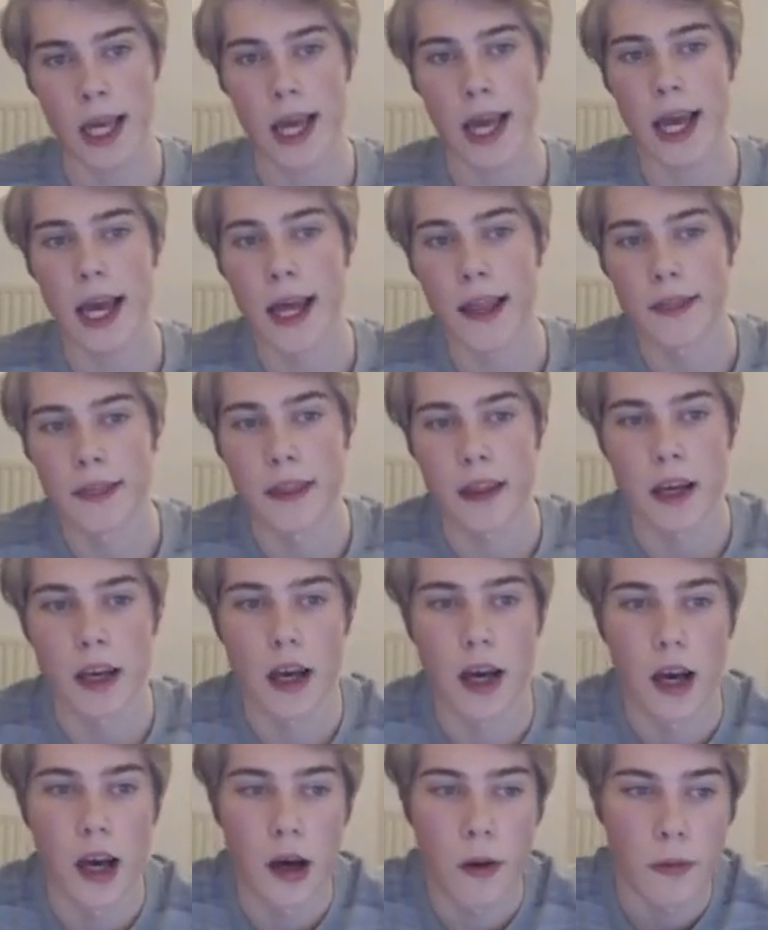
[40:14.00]
And
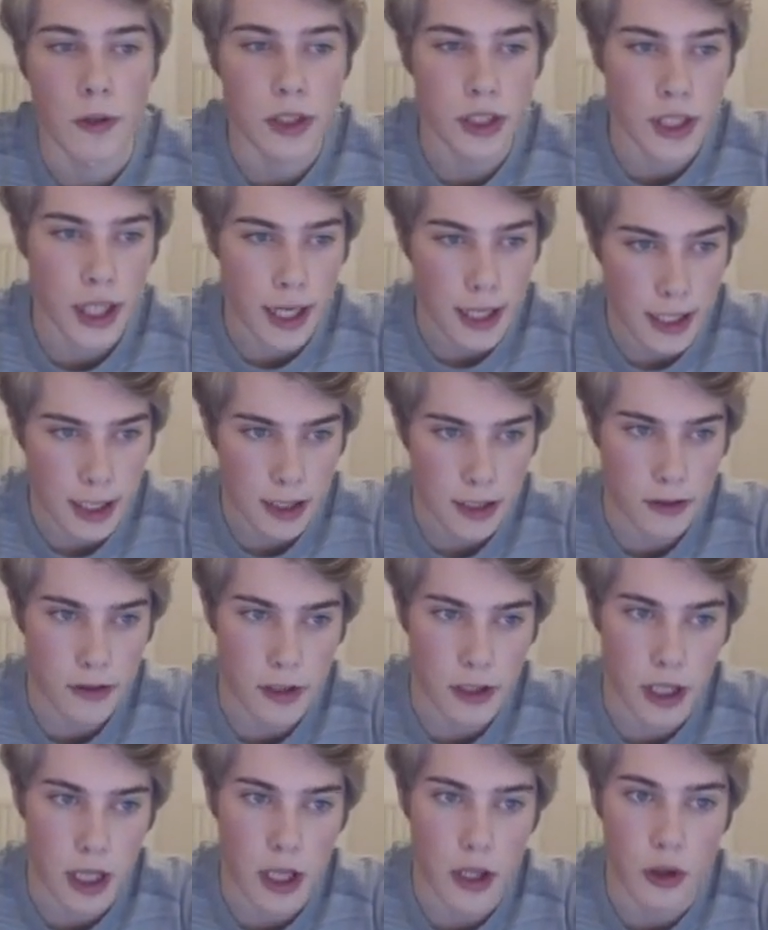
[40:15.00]
uh, what Shankland
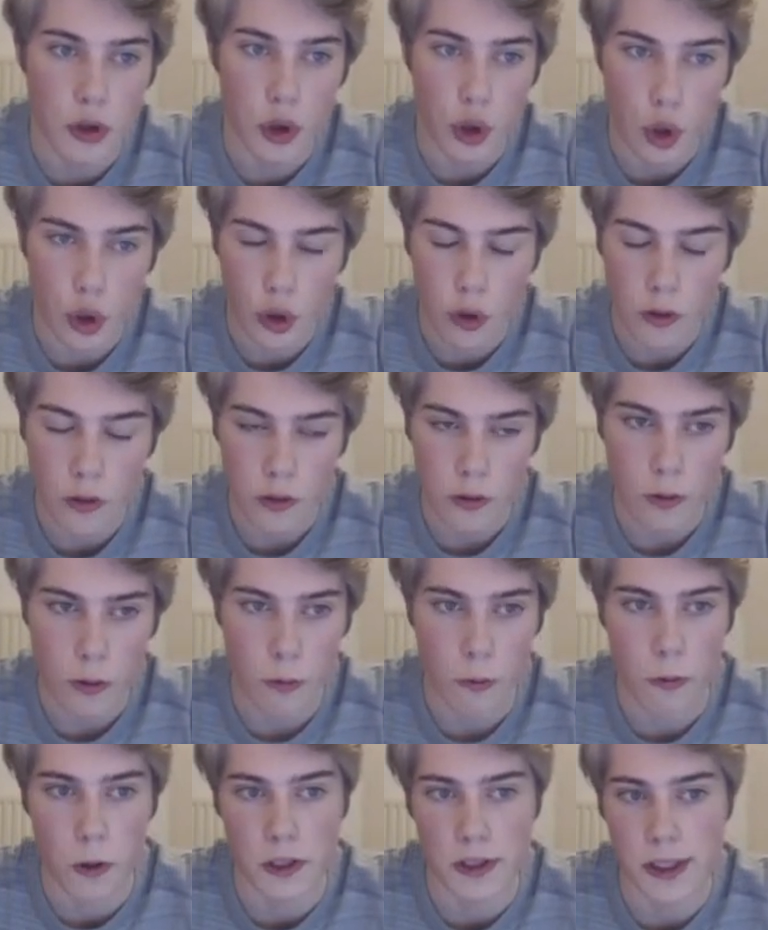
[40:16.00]
knew
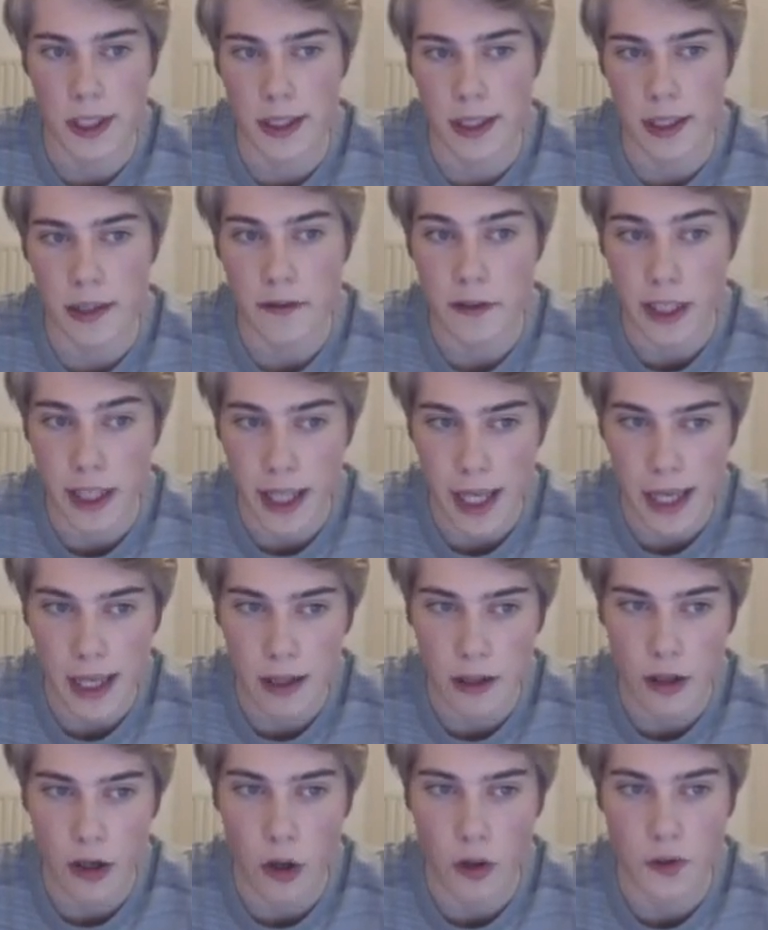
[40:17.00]
was that if the
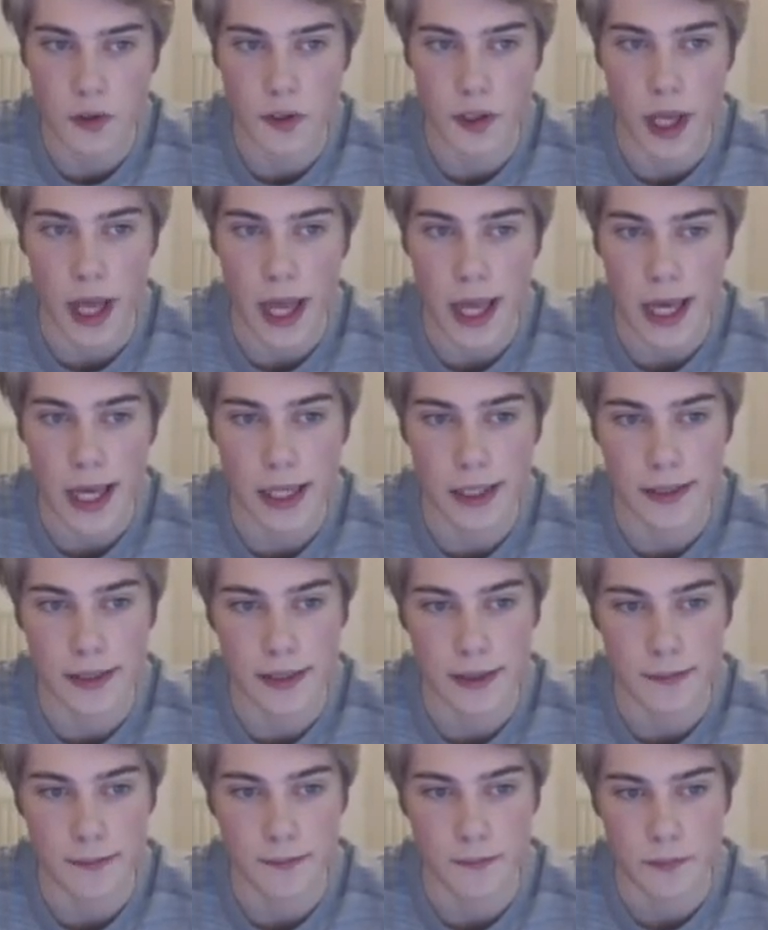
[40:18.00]
king goes to a8,